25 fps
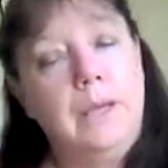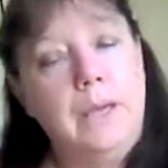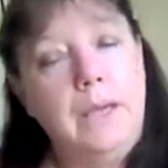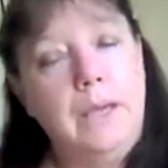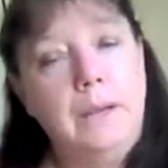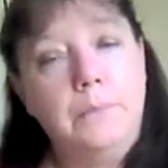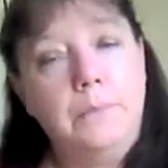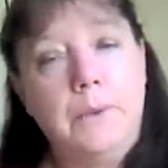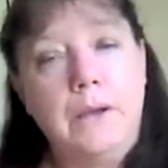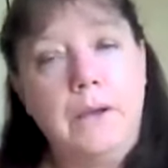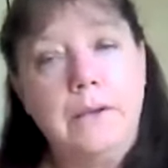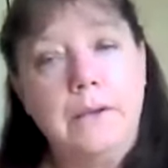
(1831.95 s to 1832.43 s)

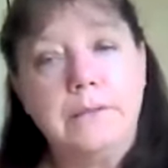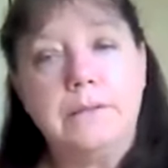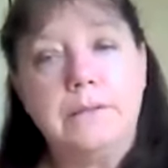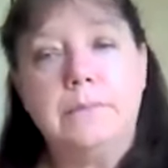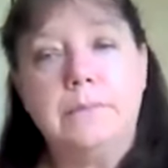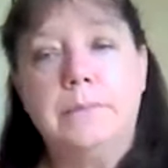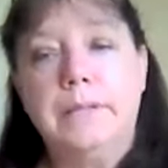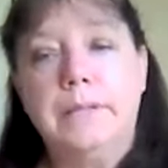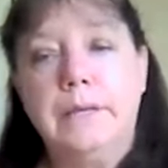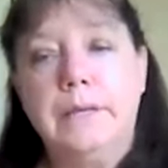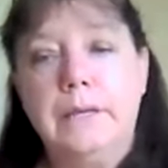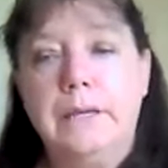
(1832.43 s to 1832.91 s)
and
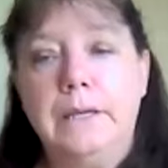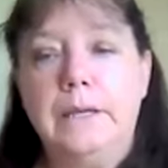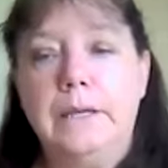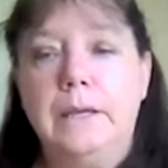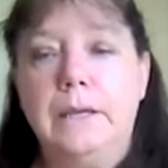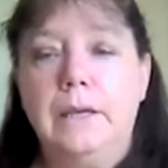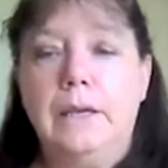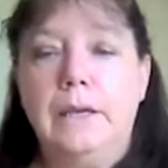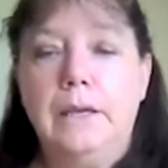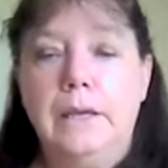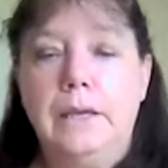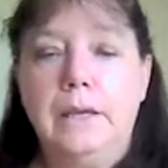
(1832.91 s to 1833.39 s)
possibly,
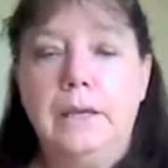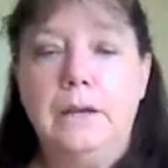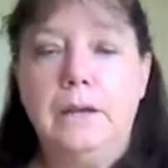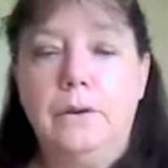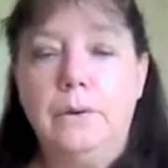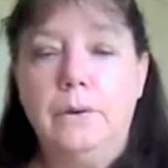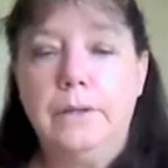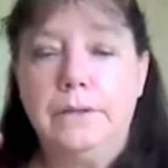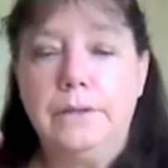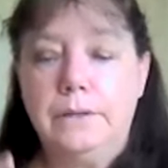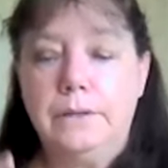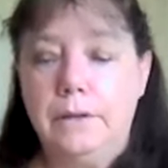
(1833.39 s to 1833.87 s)

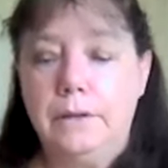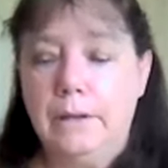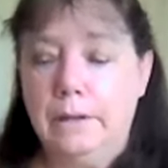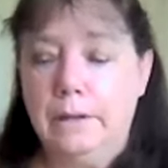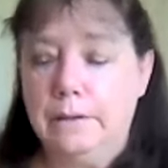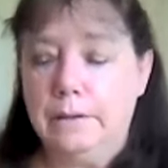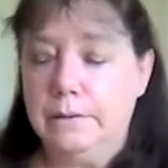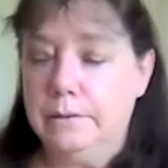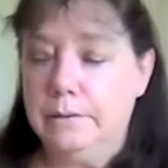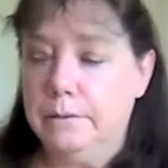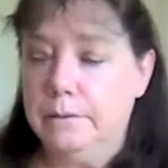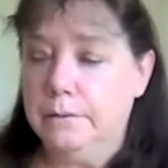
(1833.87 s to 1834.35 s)

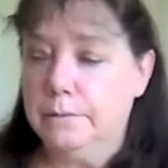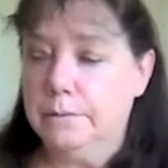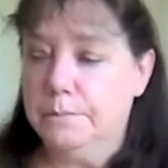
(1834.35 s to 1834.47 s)
in